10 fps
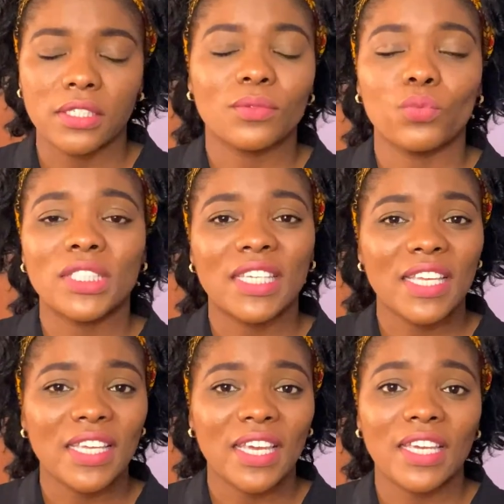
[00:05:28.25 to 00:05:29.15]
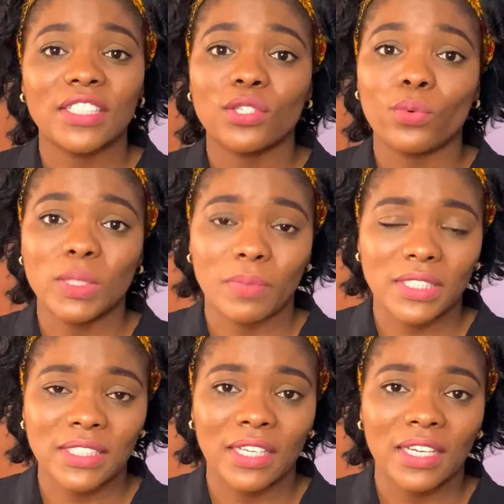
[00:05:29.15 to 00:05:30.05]
With skincare, it is always
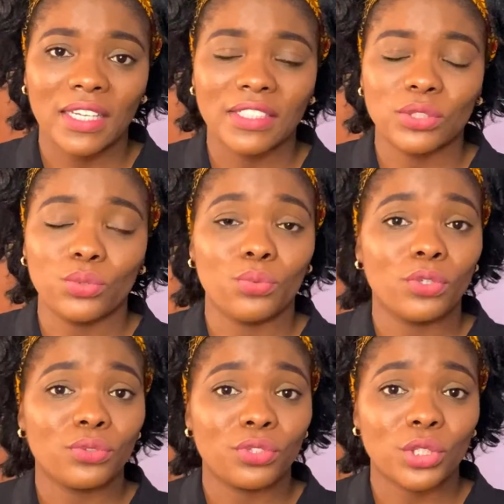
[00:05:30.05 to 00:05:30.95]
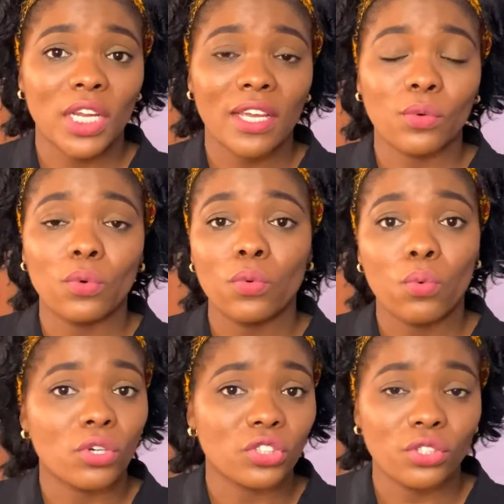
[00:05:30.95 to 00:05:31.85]
personalized. You want to try out what
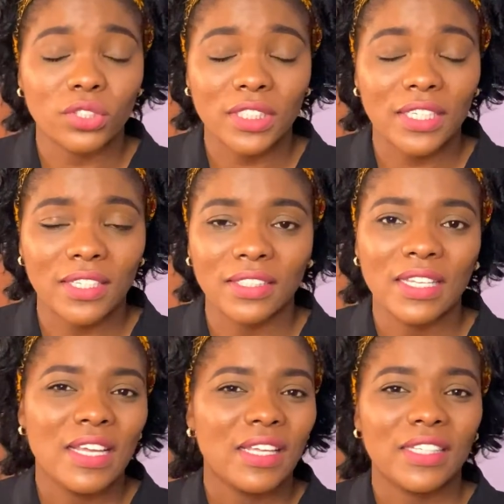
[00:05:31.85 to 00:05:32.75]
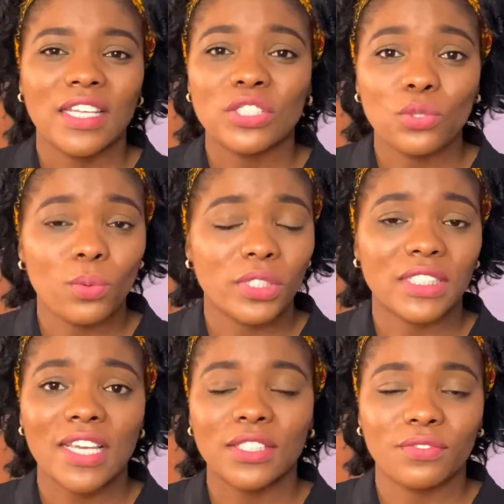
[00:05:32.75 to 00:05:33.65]
works on your skin. There is no one
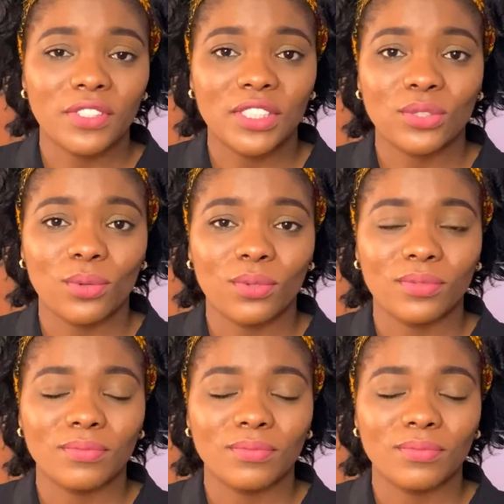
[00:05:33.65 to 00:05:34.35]
size fits all.